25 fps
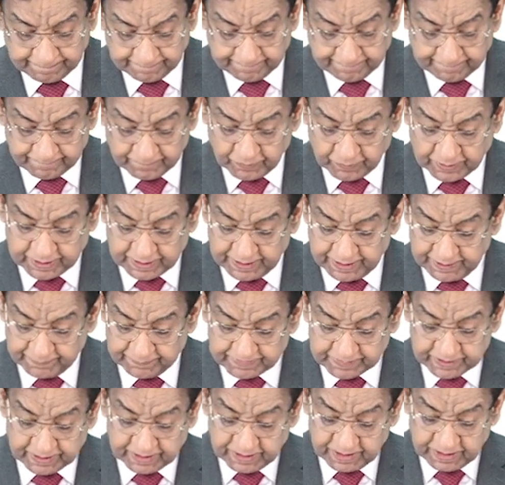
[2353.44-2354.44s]
Okay,
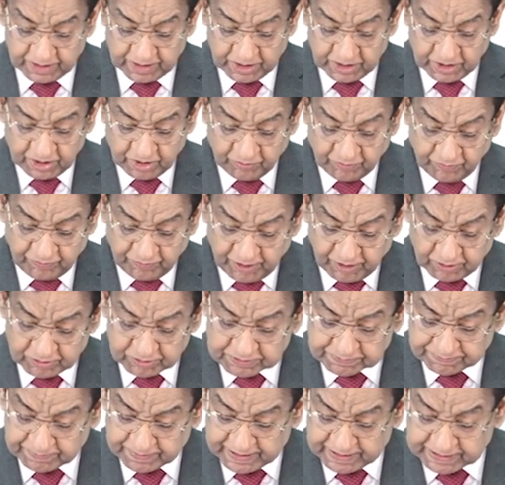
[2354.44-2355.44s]
foul
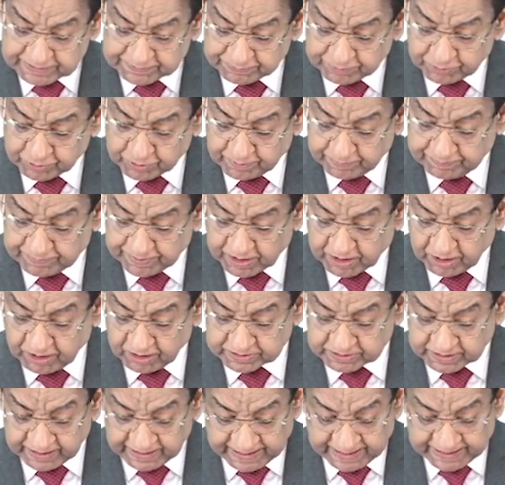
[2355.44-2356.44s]
smelling sputum
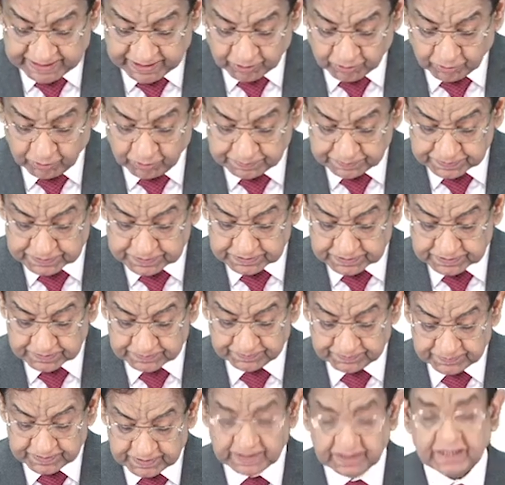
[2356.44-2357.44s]
because of anaerobes.
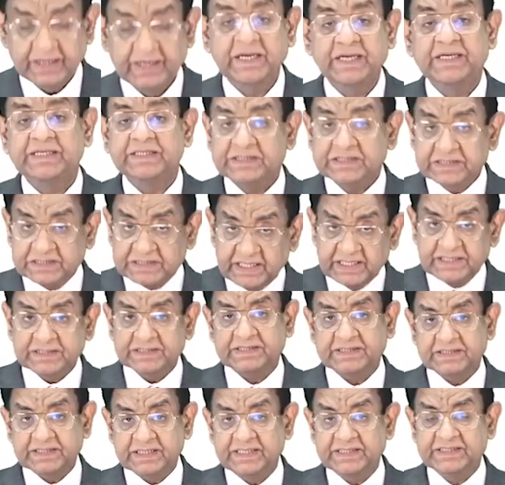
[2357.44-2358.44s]

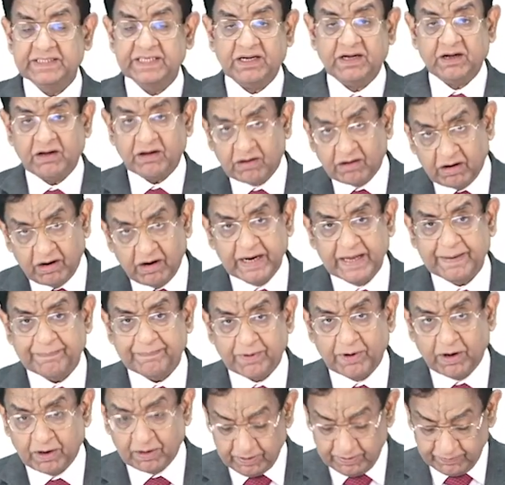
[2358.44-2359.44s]
Since it's a chronic
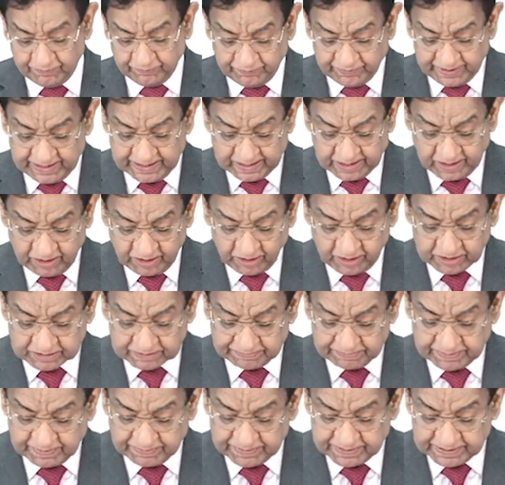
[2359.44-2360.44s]
problem, weight
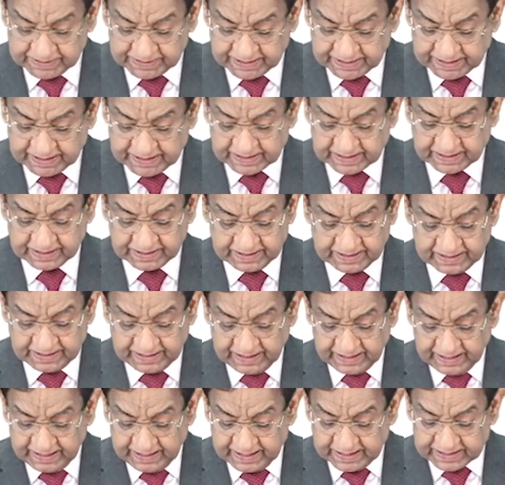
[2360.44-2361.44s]
loss may be there,
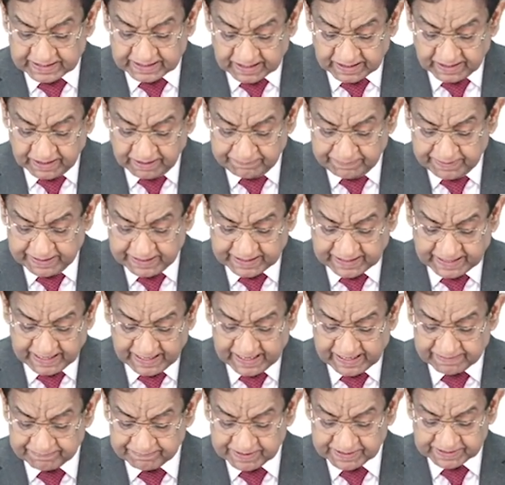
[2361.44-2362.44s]
and clubbing
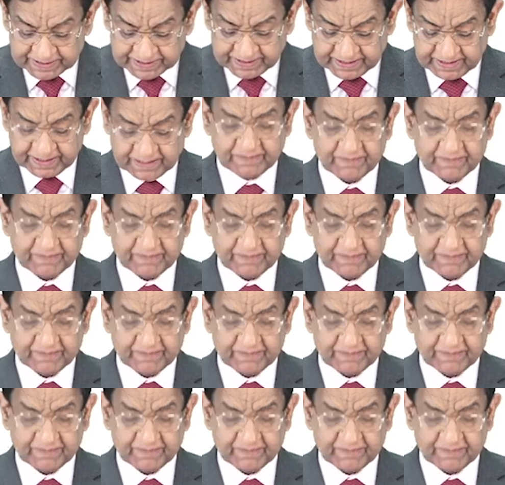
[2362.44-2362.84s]
can be there.